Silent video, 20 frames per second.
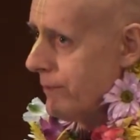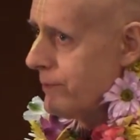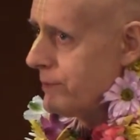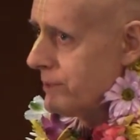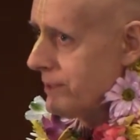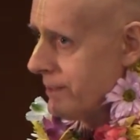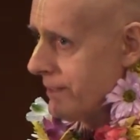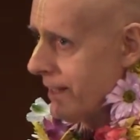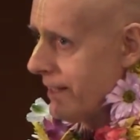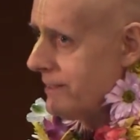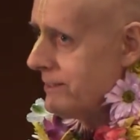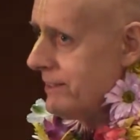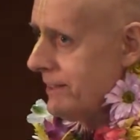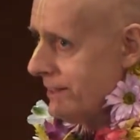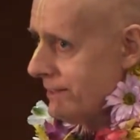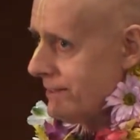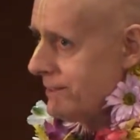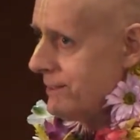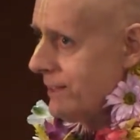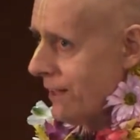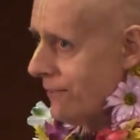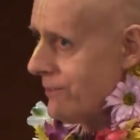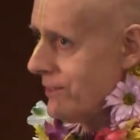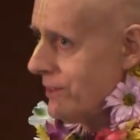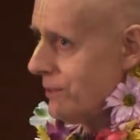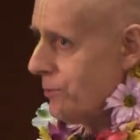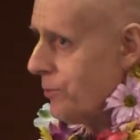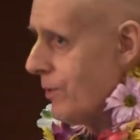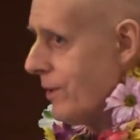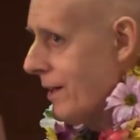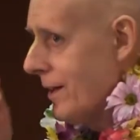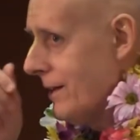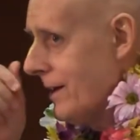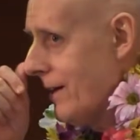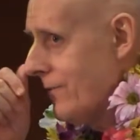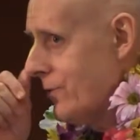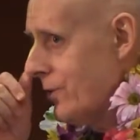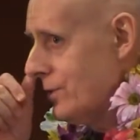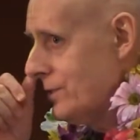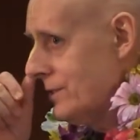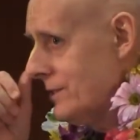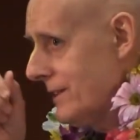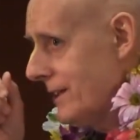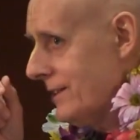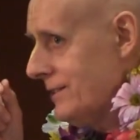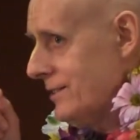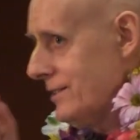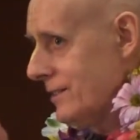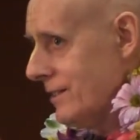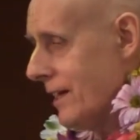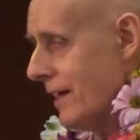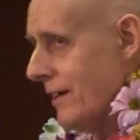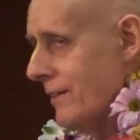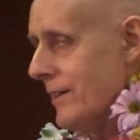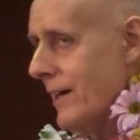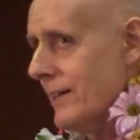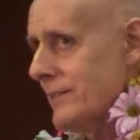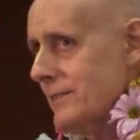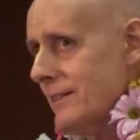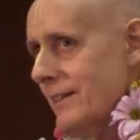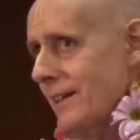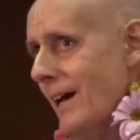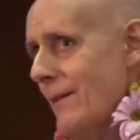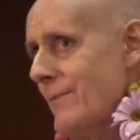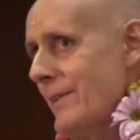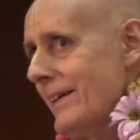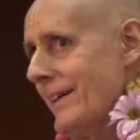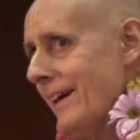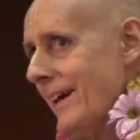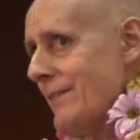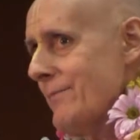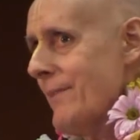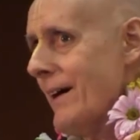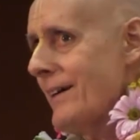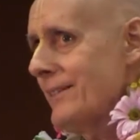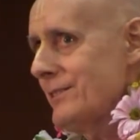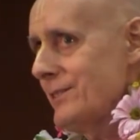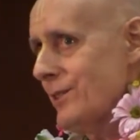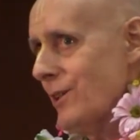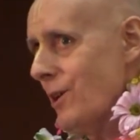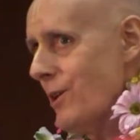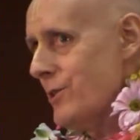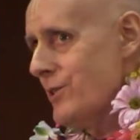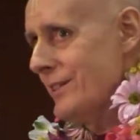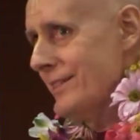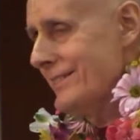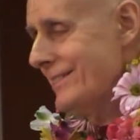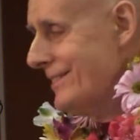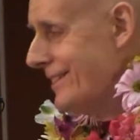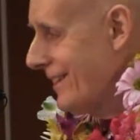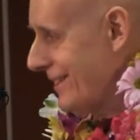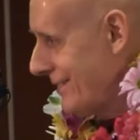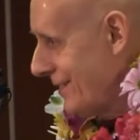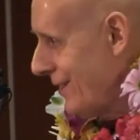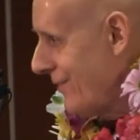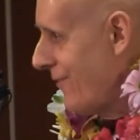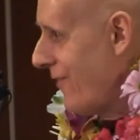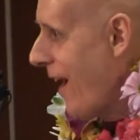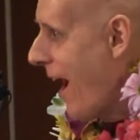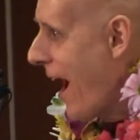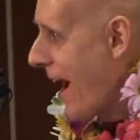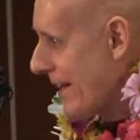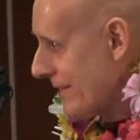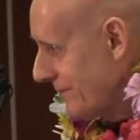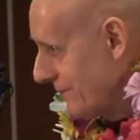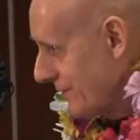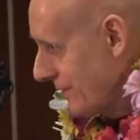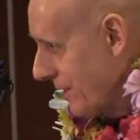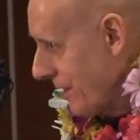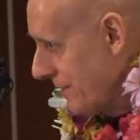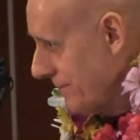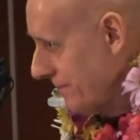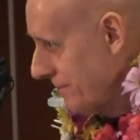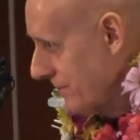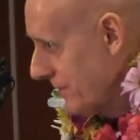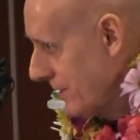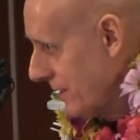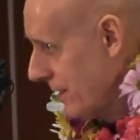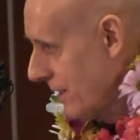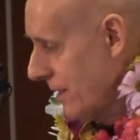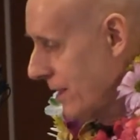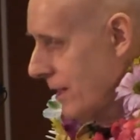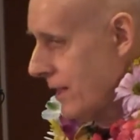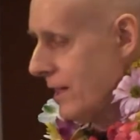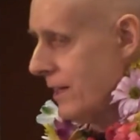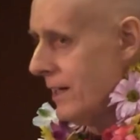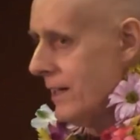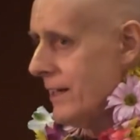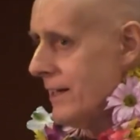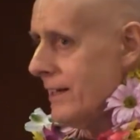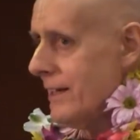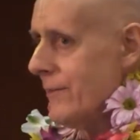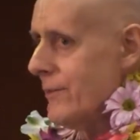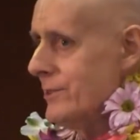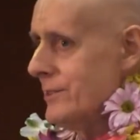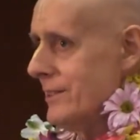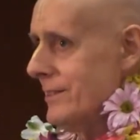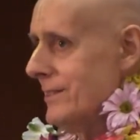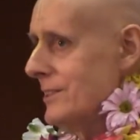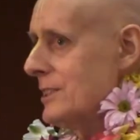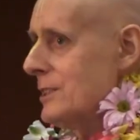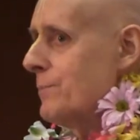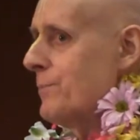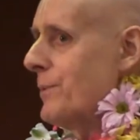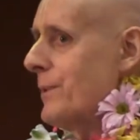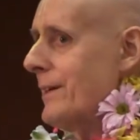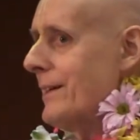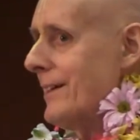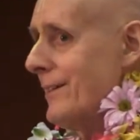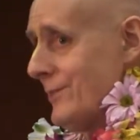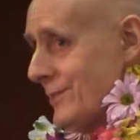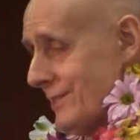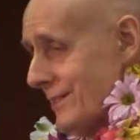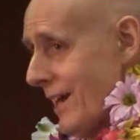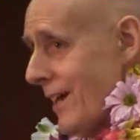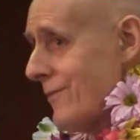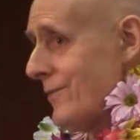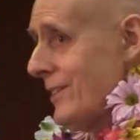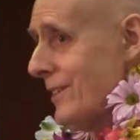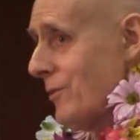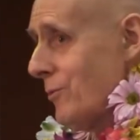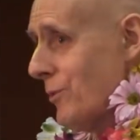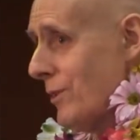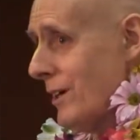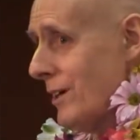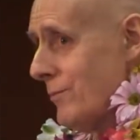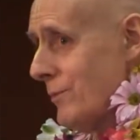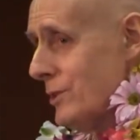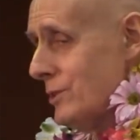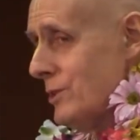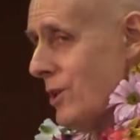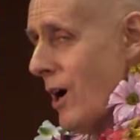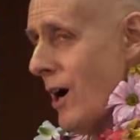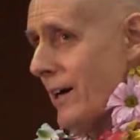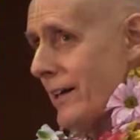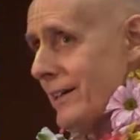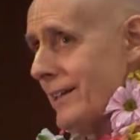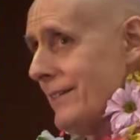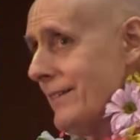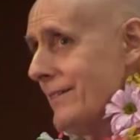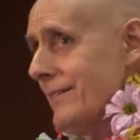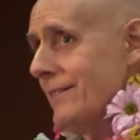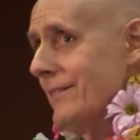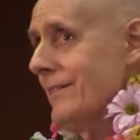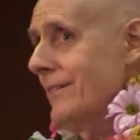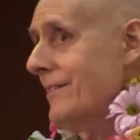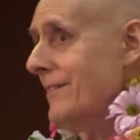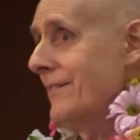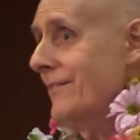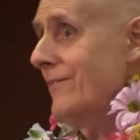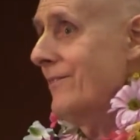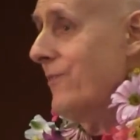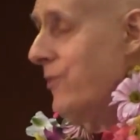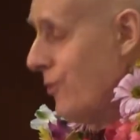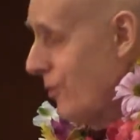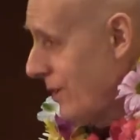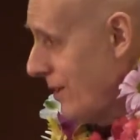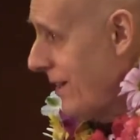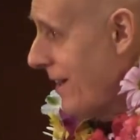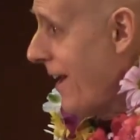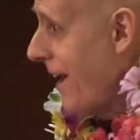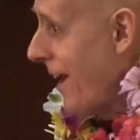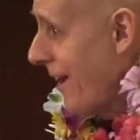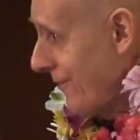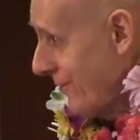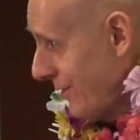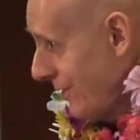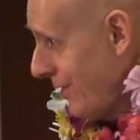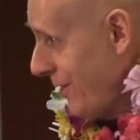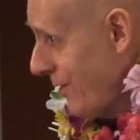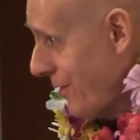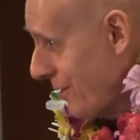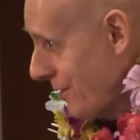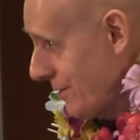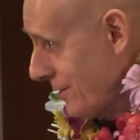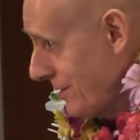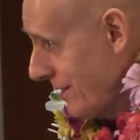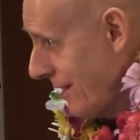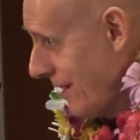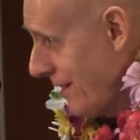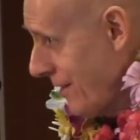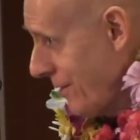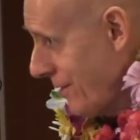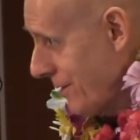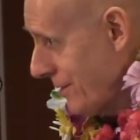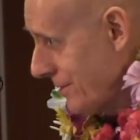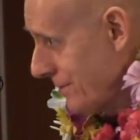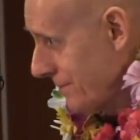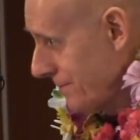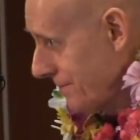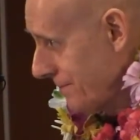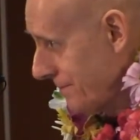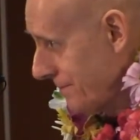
was in 1971, actually I began my search at 65, okay? It was in the spring of 71, we're talking 4.5 years later.